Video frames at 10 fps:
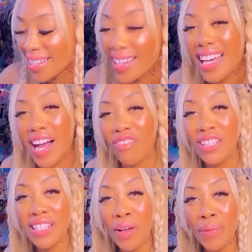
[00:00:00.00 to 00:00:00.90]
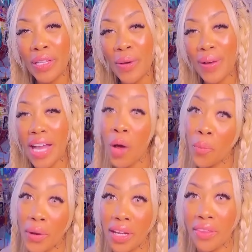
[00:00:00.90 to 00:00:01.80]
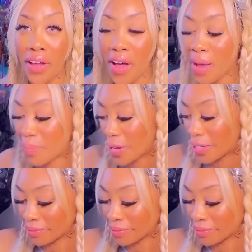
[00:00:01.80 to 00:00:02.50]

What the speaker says: Comment down below, I got one in the hopper.